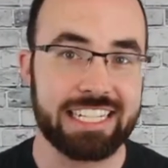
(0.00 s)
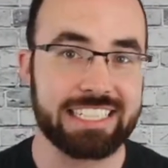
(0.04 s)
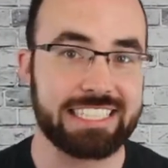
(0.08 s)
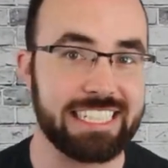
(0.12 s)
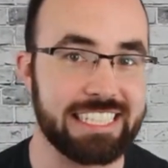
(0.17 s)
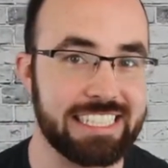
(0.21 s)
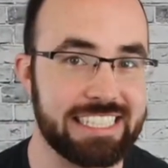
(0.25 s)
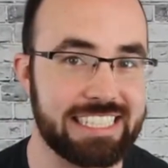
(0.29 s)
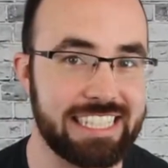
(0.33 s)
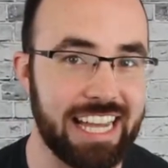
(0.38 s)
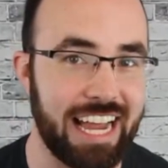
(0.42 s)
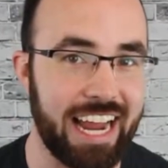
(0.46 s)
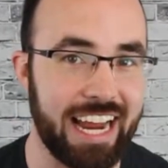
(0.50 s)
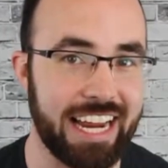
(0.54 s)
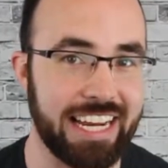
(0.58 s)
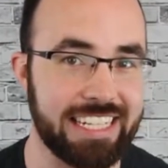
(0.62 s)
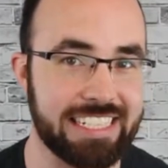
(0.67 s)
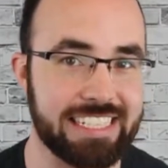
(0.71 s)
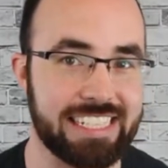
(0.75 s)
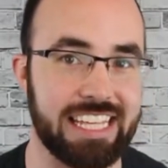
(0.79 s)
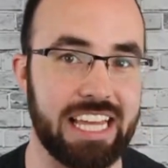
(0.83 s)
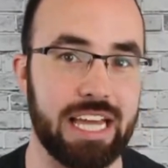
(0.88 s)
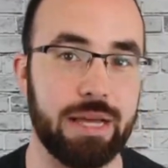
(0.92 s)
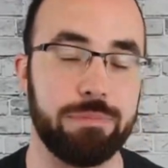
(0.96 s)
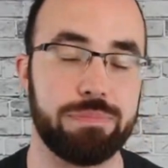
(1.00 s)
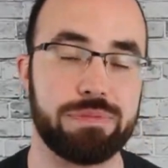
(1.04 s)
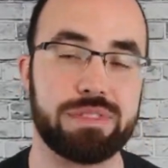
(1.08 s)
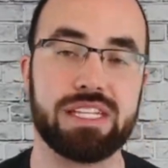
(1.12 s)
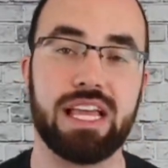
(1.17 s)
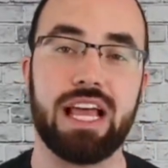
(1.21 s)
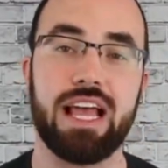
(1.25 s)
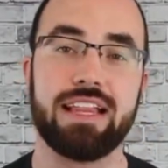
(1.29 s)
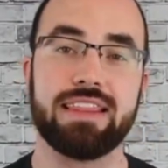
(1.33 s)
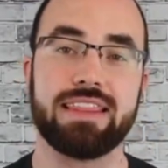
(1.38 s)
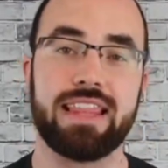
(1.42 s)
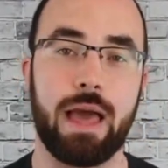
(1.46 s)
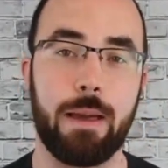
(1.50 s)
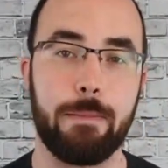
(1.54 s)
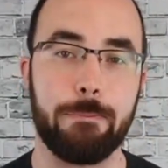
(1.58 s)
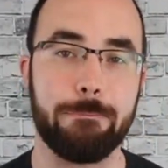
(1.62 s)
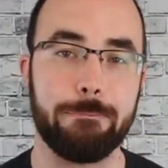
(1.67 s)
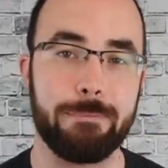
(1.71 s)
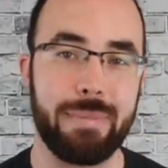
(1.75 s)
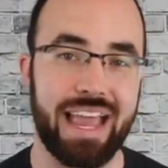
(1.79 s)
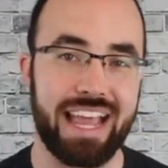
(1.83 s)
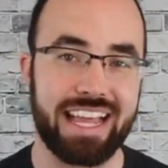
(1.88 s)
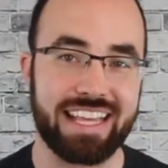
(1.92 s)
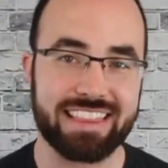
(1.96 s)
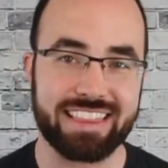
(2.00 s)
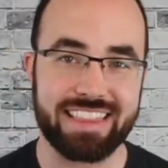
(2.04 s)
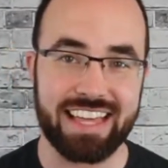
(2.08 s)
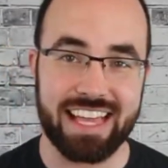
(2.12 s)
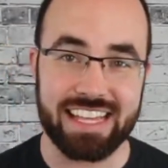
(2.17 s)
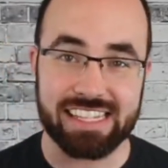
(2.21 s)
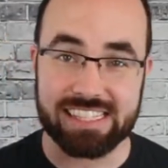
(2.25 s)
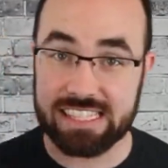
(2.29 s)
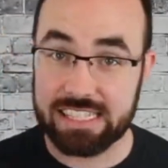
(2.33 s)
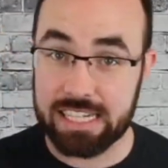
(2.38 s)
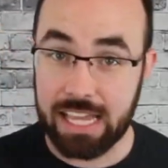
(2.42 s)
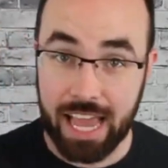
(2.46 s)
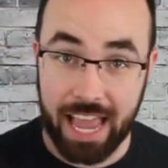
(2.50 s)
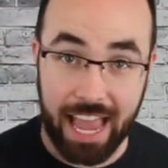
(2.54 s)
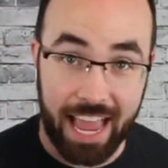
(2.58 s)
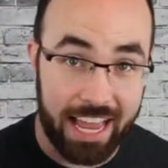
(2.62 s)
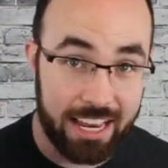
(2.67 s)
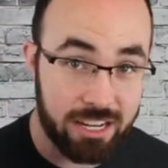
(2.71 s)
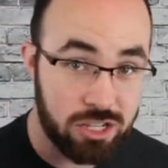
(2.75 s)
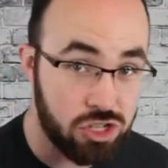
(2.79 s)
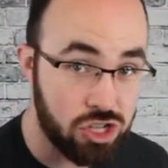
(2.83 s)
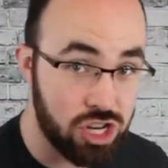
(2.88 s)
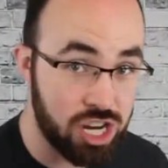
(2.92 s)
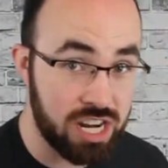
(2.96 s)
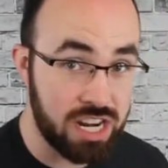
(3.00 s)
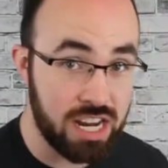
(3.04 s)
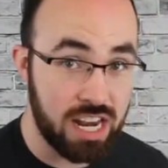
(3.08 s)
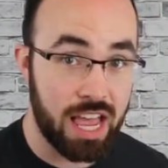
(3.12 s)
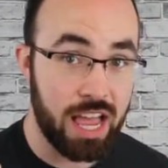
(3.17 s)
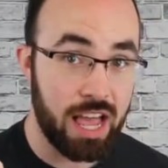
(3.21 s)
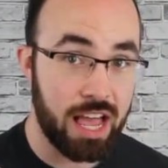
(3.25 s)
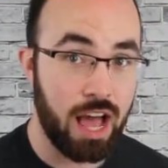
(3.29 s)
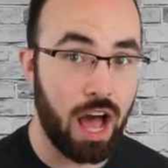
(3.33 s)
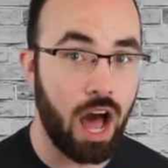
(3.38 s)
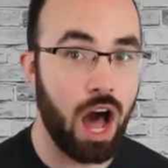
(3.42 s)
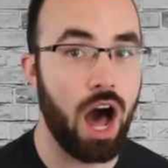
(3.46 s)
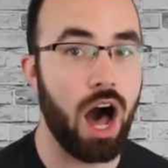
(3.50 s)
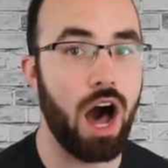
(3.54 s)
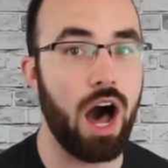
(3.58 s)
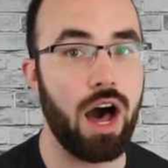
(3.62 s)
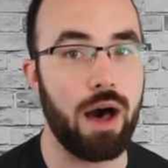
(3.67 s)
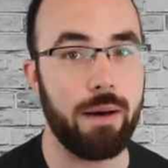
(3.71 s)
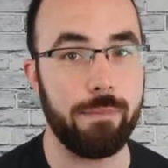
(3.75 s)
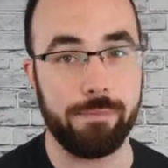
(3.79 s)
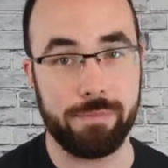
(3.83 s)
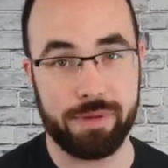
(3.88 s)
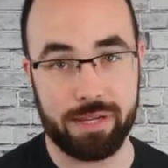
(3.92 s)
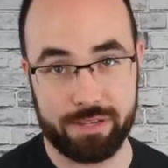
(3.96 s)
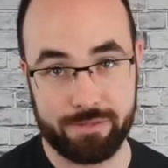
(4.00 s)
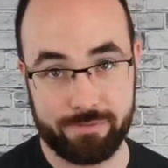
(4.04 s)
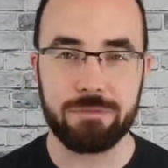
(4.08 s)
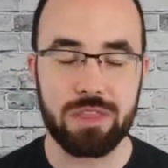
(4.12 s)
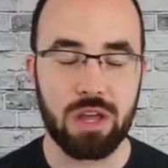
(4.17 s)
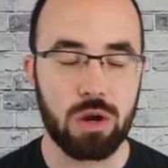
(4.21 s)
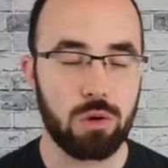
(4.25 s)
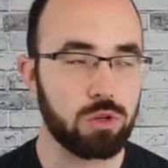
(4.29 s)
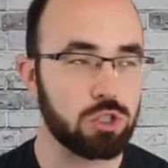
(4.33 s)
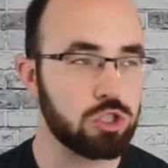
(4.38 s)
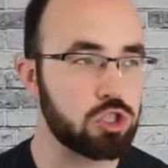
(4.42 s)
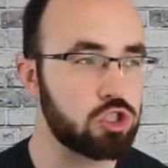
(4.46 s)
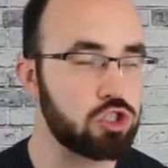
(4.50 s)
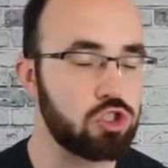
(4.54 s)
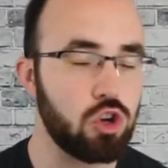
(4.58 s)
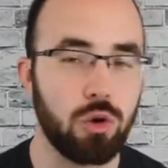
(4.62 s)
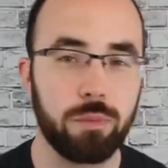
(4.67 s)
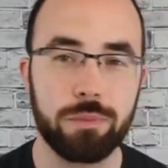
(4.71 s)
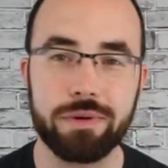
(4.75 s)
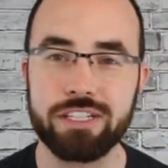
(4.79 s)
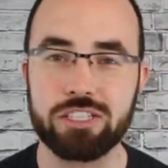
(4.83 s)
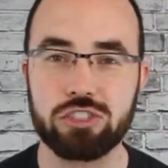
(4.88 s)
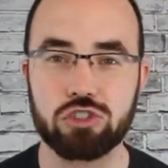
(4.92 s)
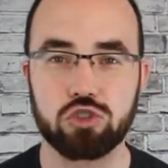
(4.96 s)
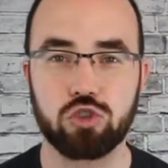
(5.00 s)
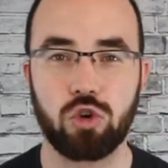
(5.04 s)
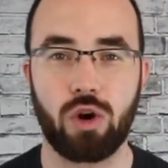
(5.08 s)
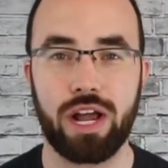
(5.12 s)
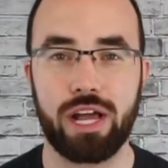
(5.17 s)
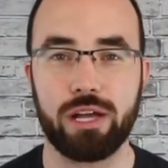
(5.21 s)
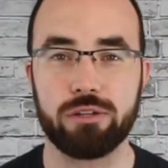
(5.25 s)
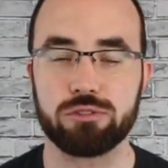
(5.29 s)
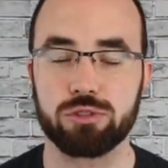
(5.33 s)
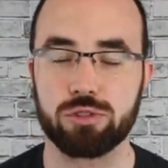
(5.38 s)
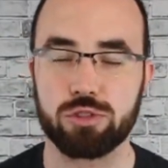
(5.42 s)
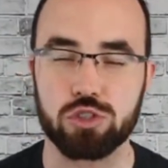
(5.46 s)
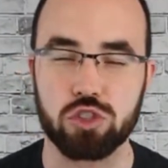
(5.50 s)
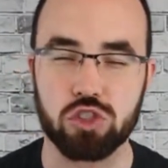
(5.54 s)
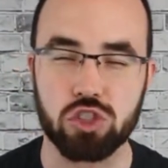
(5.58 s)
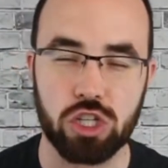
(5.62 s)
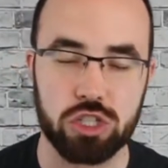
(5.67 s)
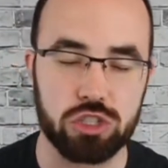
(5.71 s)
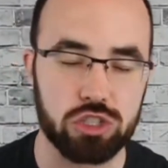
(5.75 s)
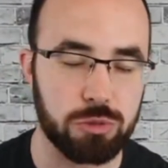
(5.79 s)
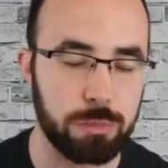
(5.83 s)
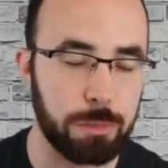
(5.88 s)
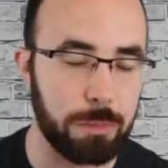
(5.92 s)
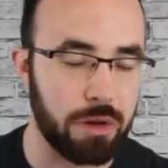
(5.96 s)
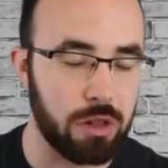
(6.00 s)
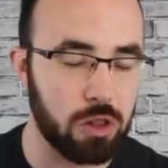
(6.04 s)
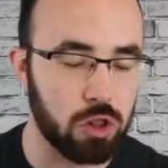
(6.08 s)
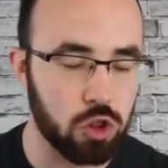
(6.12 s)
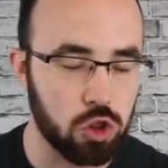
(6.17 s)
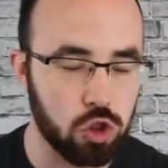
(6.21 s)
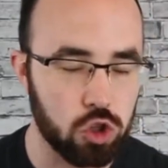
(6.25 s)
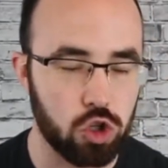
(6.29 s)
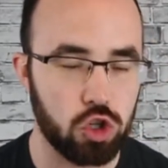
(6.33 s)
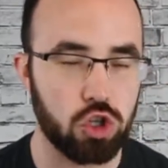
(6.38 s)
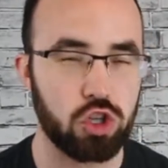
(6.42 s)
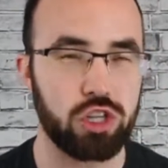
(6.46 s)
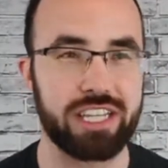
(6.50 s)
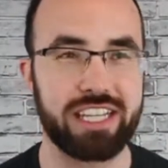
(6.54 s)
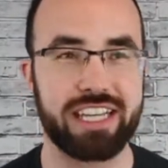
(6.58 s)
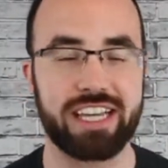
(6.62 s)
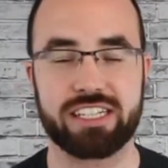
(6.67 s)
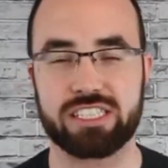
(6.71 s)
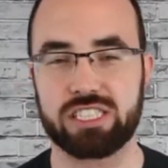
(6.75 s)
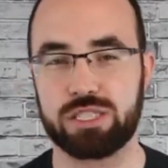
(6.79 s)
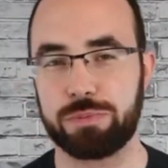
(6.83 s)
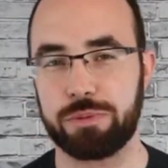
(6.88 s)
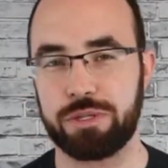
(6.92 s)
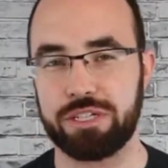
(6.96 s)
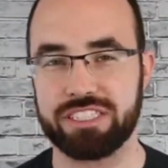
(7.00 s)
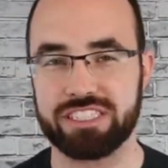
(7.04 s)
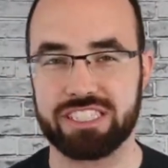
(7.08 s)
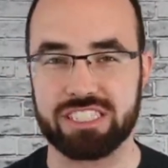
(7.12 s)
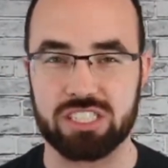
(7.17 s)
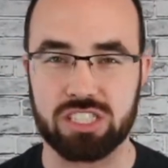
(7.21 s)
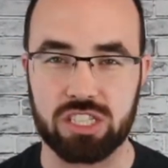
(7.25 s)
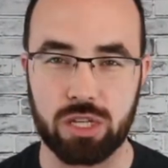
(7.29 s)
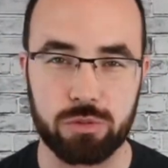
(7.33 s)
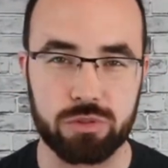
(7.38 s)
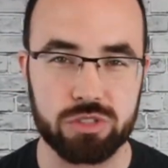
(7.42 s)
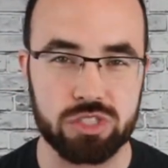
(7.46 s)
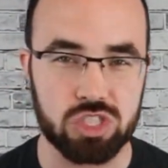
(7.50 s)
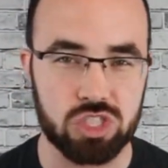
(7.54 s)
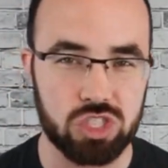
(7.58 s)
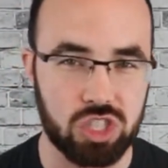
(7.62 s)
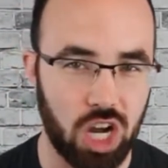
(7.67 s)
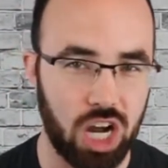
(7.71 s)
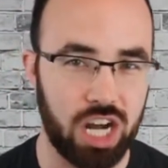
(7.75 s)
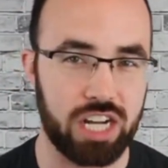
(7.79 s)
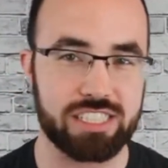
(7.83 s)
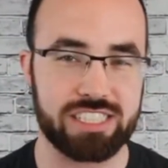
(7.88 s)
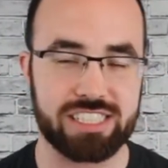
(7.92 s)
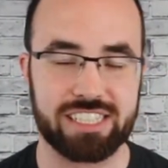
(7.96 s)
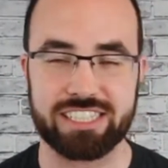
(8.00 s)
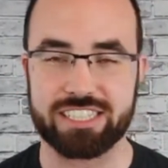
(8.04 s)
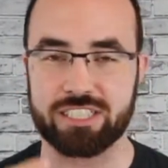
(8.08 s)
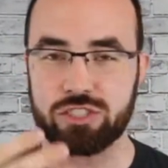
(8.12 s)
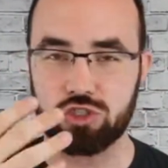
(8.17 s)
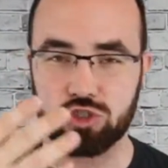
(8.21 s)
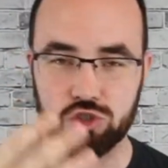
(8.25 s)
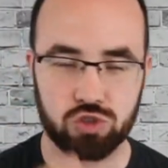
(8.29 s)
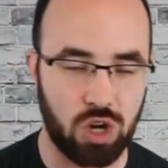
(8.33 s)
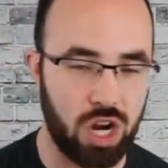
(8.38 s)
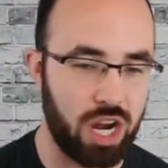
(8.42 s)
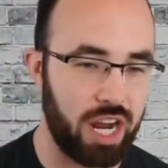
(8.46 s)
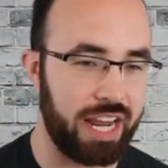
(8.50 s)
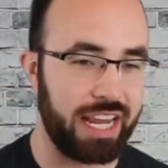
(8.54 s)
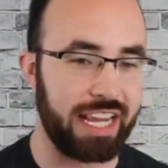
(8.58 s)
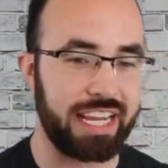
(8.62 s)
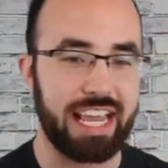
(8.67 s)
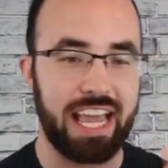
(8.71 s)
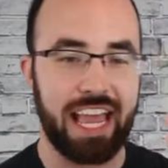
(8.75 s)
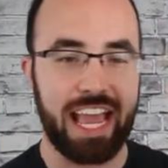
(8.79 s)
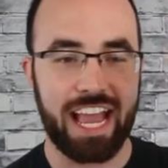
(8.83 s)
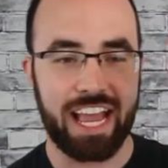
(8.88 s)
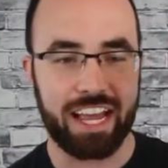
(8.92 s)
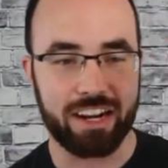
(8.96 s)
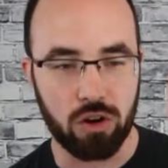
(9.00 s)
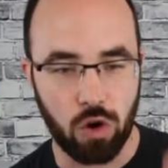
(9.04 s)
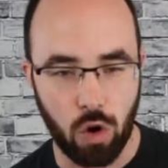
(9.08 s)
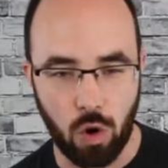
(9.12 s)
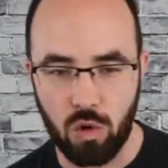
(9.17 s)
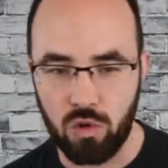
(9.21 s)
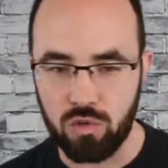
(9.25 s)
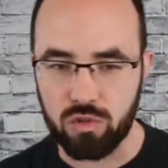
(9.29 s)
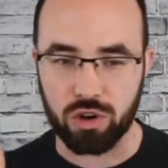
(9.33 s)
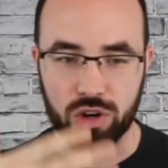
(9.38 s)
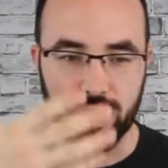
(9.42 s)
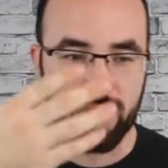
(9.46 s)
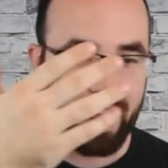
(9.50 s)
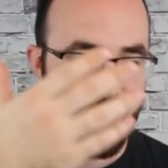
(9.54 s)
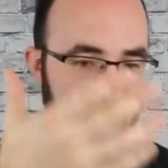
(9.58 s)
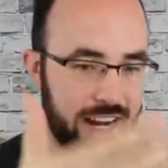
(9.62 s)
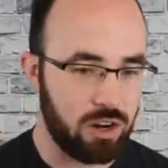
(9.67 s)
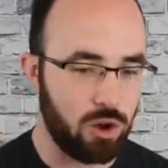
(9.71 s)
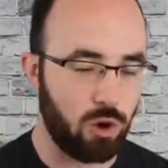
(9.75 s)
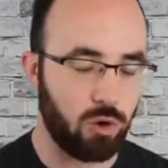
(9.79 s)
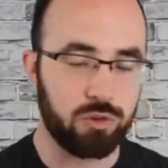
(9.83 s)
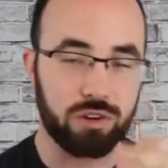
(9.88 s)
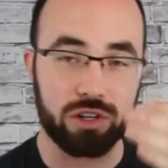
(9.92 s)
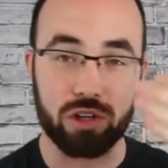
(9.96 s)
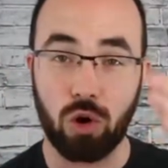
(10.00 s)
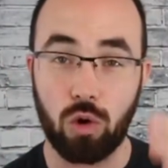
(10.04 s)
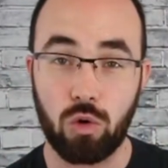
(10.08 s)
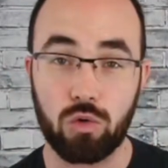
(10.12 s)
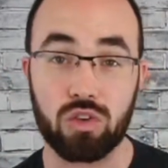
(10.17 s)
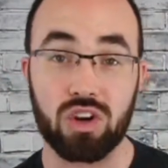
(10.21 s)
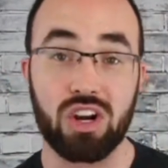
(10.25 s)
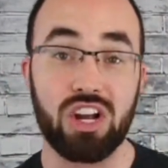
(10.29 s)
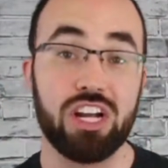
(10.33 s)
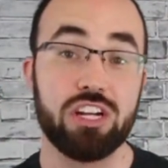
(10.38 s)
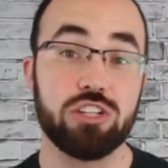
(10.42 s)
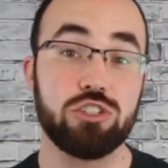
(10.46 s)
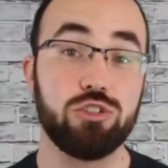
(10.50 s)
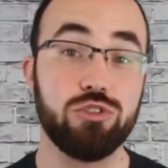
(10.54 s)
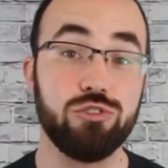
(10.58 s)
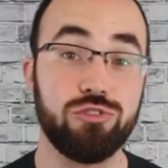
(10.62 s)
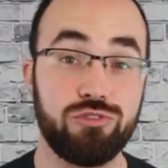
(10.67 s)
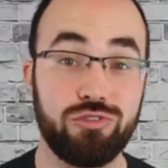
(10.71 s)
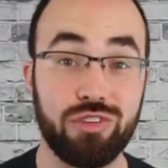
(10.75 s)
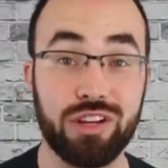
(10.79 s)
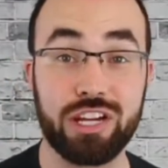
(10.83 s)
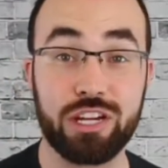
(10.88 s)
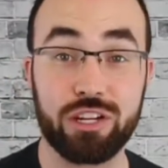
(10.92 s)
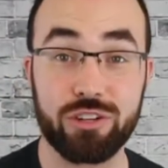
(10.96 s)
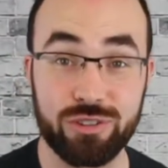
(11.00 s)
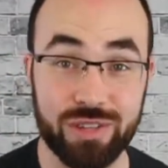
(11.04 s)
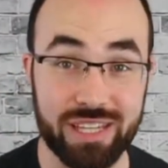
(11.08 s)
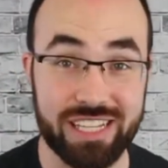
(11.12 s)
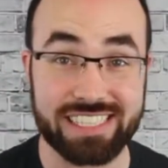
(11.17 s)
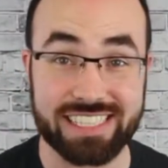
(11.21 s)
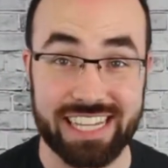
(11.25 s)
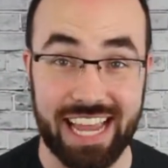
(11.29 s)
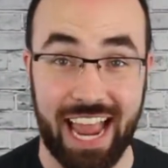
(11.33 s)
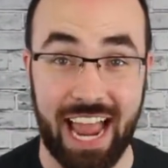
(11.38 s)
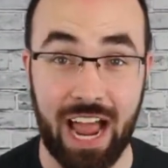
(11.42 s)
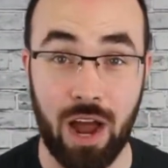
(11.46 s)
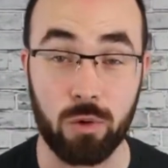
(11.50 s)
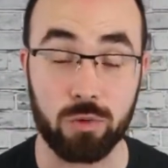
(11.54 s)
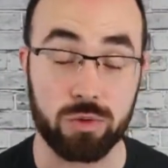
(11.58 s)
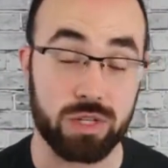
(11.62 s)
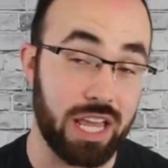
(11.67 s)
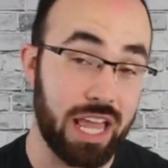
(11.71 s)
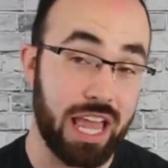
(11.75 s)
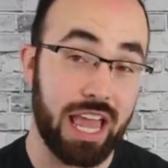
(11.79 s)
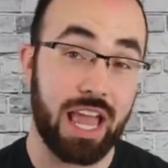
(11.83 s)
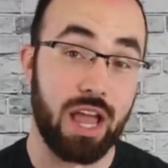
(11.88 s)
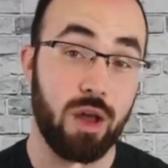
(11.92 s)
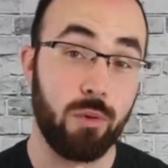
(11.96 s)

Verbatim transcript: Design tips that make this engine hum. There were so many trials, there were such learning experiences, there was constantly trying and over and over and over to figure this out.